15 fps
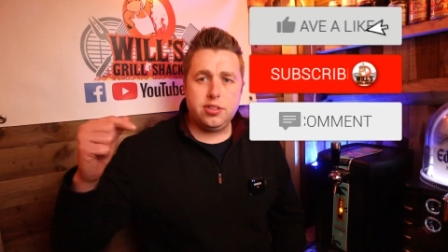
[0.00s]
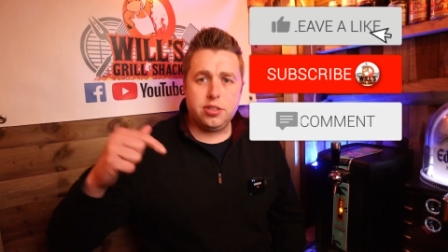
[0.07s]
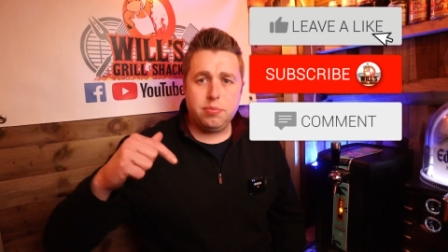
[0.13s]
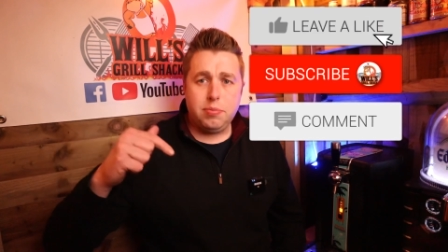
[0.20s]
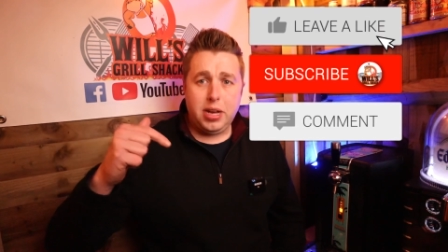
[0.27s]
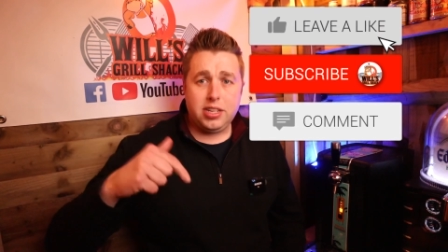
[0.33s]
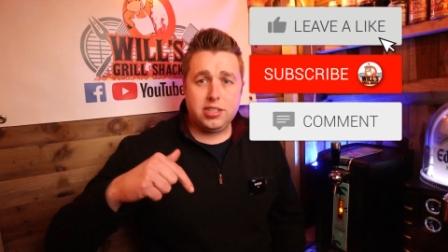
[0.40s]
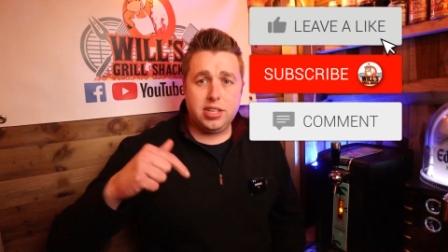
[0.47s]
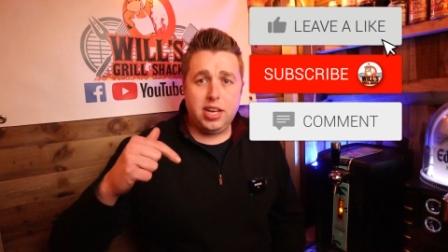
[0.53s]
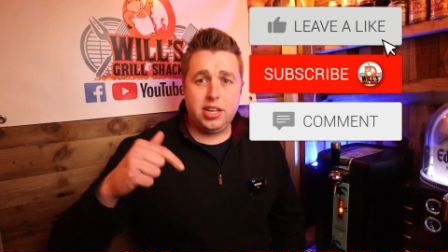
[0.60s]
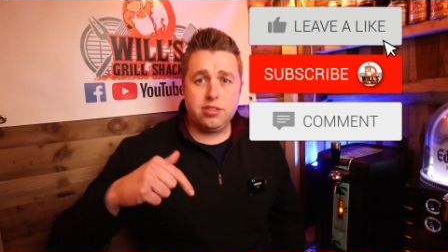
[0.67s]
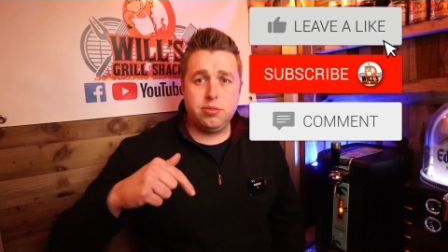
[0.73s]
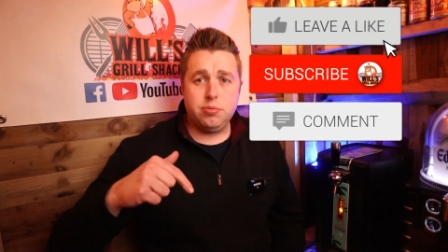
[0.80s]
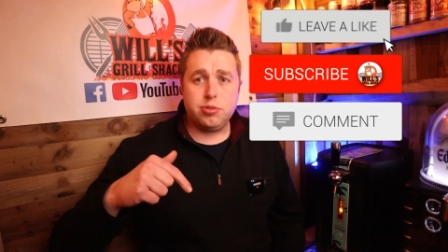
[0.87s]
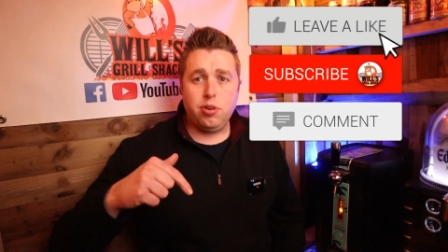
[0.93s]
to smash
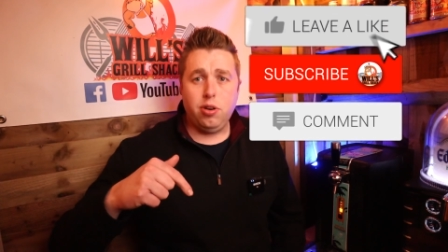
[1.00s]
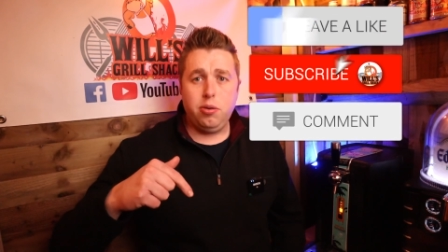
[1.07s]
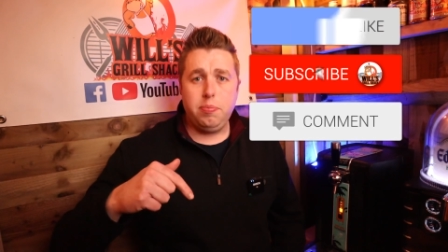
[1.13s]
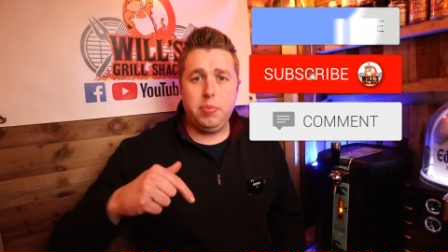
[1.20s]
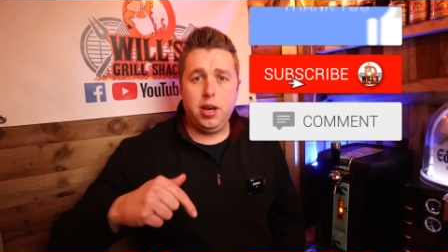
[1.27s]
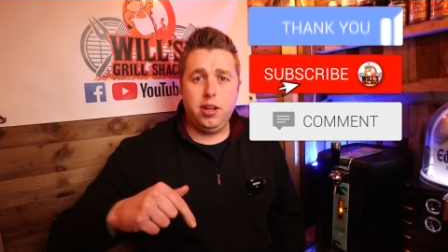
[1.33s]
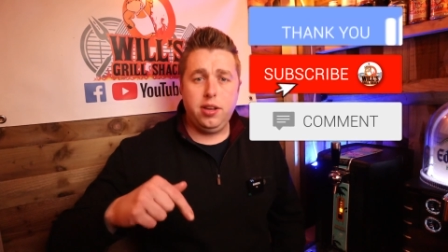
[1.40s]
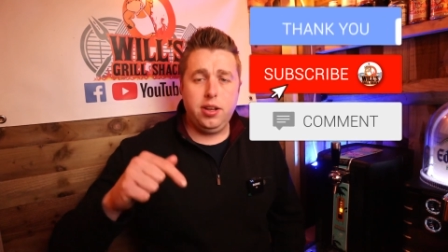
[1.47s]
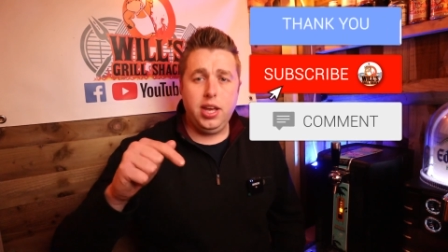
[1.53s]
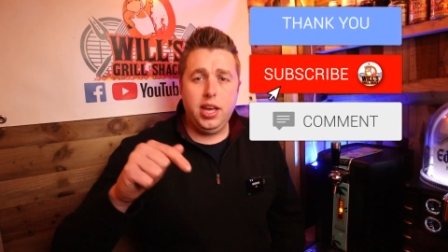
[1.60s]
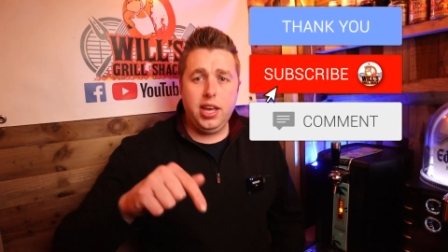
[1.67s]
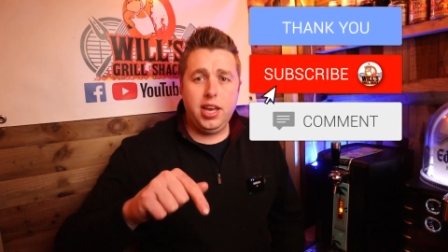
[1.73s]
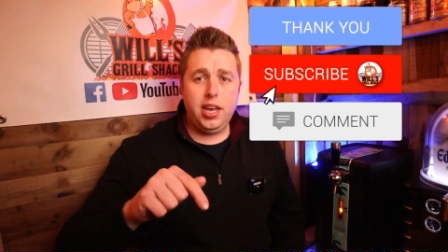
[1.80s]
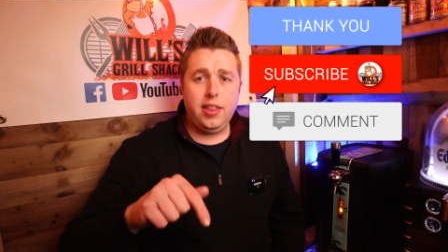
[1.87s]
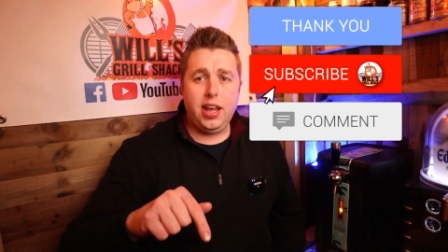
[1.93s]
that subscribe button,
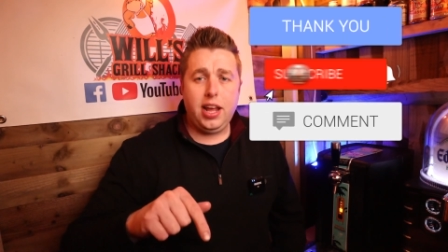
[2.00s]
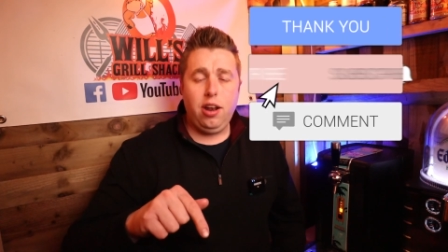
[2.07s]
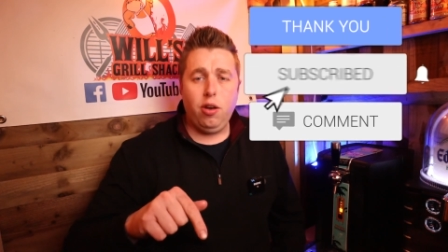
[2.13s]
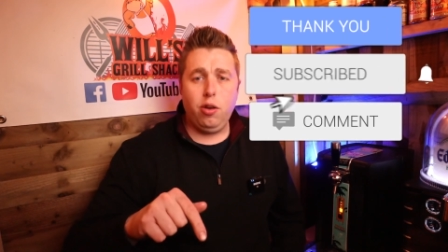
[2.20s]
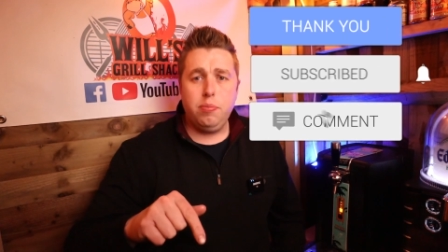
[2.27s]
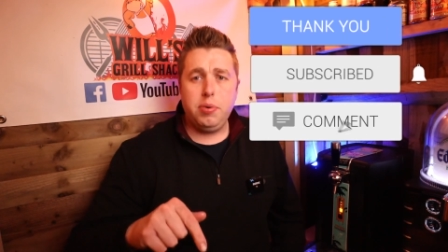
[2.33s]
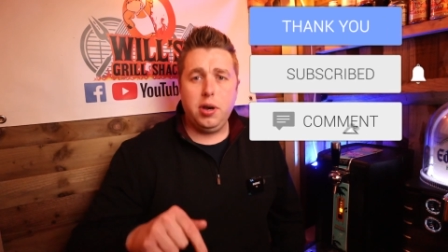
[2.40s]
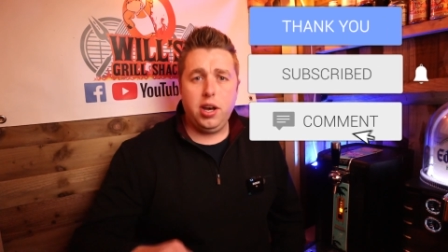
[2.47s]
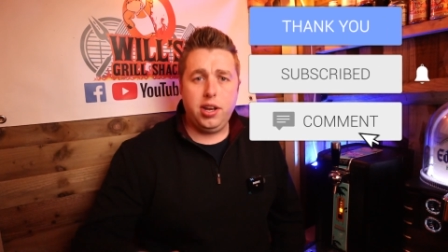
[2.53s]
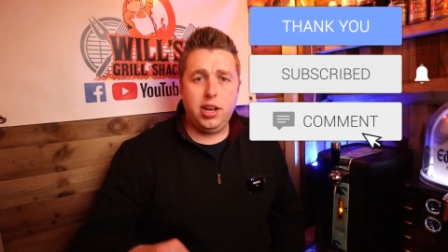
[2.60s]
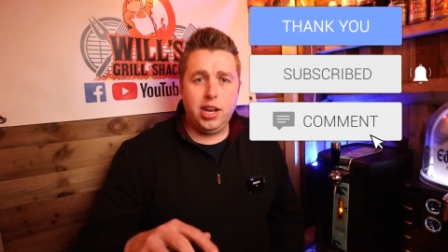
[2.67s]
hit that like button,